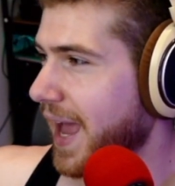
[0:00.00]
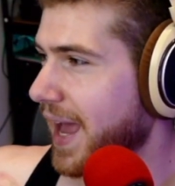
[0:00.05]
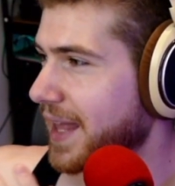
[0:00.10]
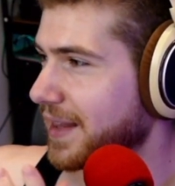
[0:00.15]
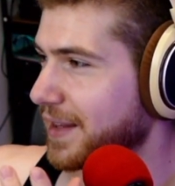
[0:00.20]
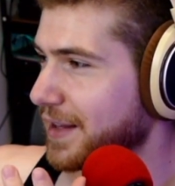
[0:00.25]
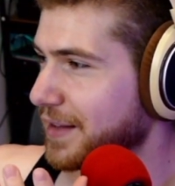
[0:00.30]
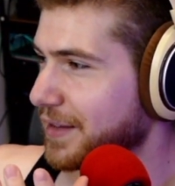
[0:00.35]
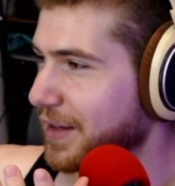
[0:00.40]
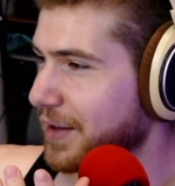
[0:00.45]

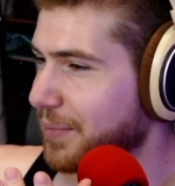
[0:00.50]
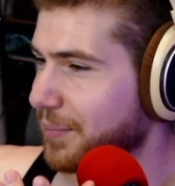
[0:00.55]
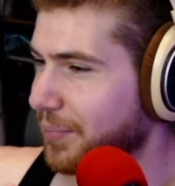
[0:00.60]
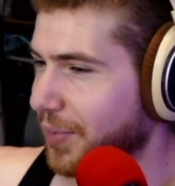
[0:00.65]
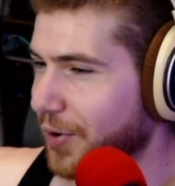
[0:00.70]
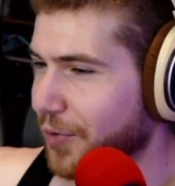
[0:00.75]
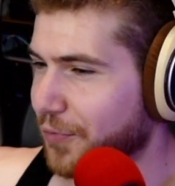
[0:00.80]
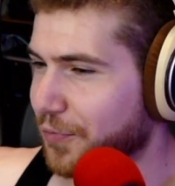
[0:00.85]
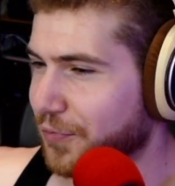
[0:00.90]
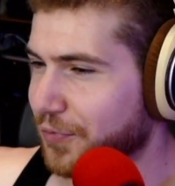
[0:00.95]
and then they
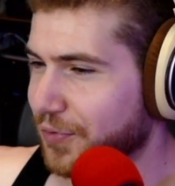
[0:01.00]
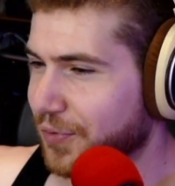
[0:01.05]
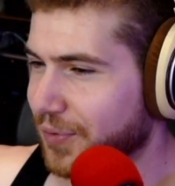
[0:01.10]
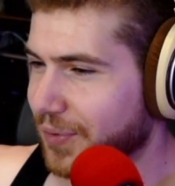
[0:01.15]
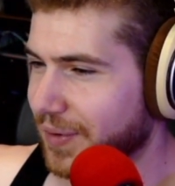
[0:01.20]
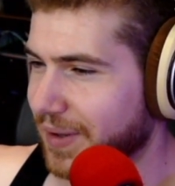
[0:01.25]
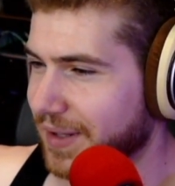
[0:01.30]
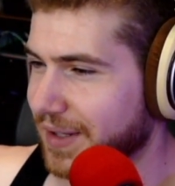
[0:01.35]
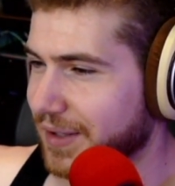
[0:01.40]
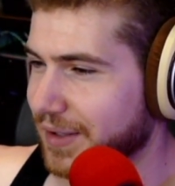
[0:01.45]
both
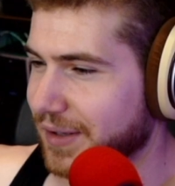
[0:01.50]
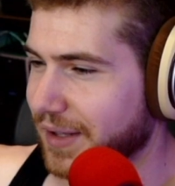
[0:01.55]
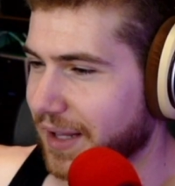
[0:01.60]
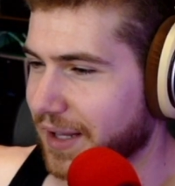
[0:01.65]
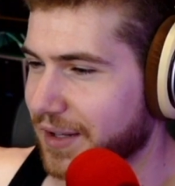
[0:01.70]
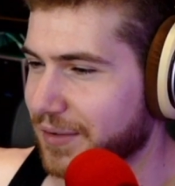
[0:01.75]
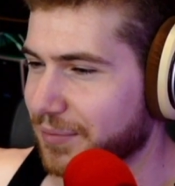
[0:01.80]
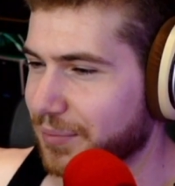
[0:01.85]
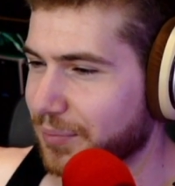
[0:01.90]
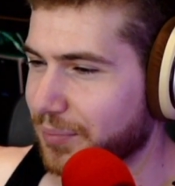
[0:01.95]

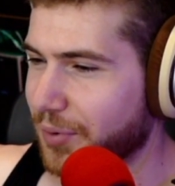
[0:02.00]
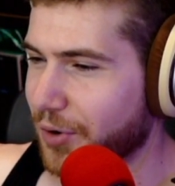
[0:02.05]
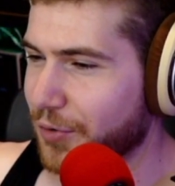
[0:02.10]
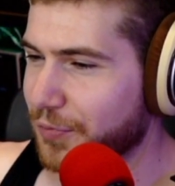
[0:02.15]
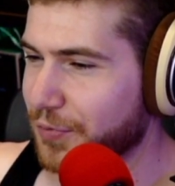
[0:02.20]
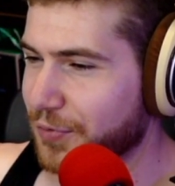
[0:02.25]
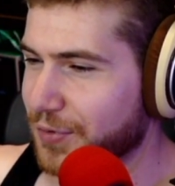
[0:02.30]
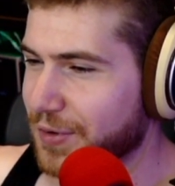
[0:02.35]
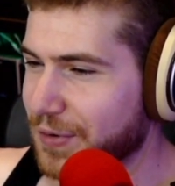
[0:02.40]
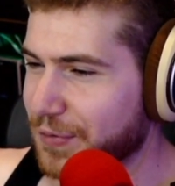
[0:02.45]
like
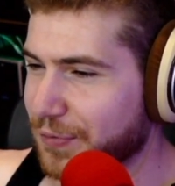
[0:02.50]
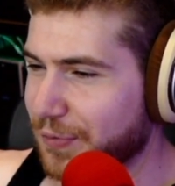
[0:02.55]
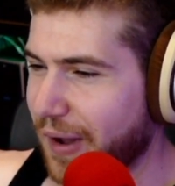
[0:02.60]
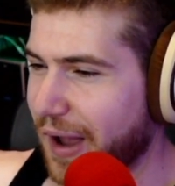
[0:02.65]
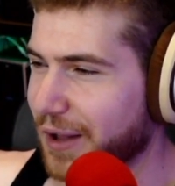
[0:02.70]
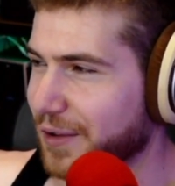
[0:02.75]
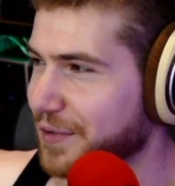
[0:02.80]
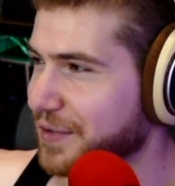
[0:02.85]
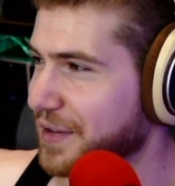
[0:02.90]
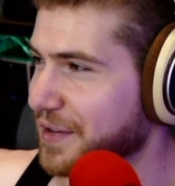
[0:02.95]
both of their
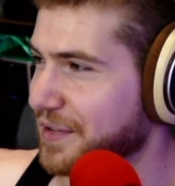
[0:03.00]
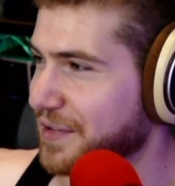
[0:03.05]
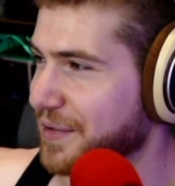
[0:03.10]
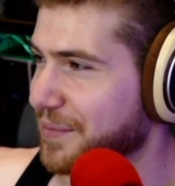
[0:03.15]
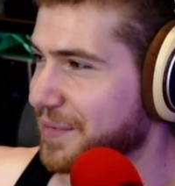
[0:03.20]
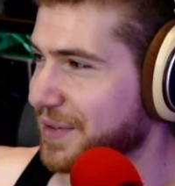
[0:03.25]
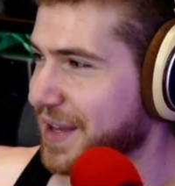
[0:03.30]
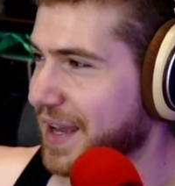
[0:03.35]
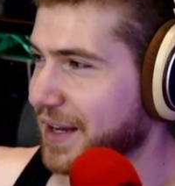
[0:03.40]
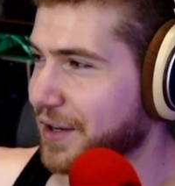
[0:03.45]
file
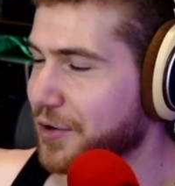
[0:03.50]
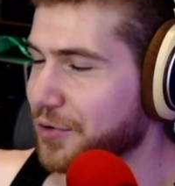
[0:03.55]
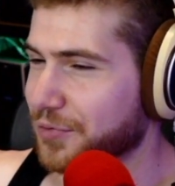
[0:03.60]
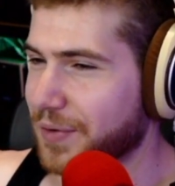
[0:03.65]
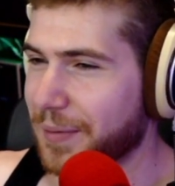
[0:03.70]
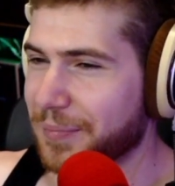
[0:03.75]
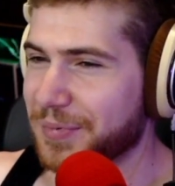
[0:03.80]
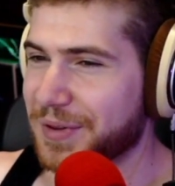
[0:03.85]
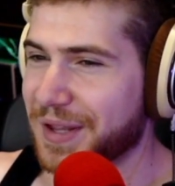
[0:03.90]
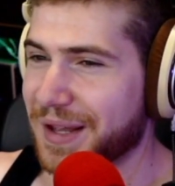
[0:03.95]
systems get
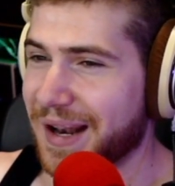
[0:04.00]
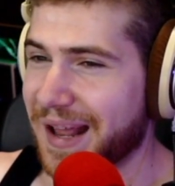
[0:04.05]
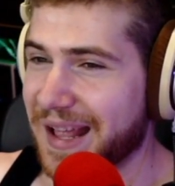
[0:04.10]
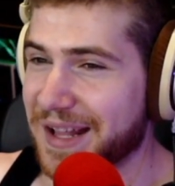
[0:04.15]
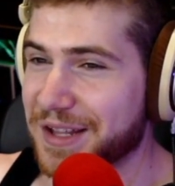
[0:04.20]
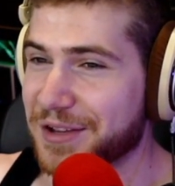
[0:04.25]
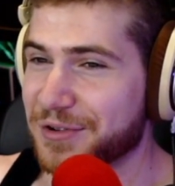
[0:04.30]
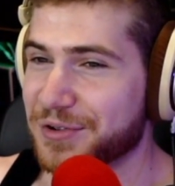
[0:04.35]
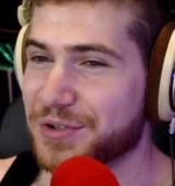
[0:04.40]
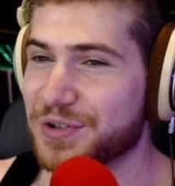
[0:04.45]
corrupted
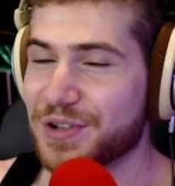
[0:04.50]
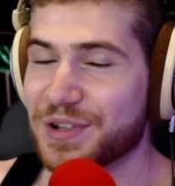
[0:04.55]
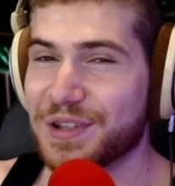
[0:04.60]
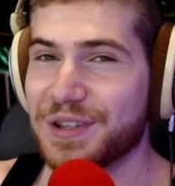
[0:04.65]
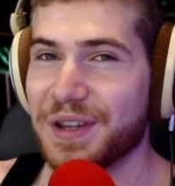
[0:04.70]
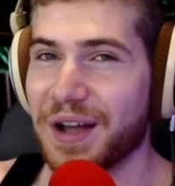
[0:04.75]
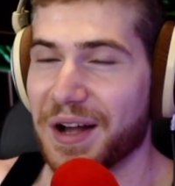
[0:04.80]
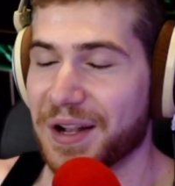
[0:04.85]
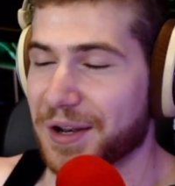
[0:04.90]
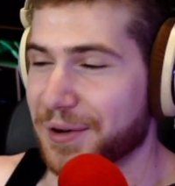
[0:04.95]
and you're
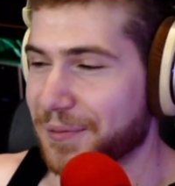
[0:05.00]
just done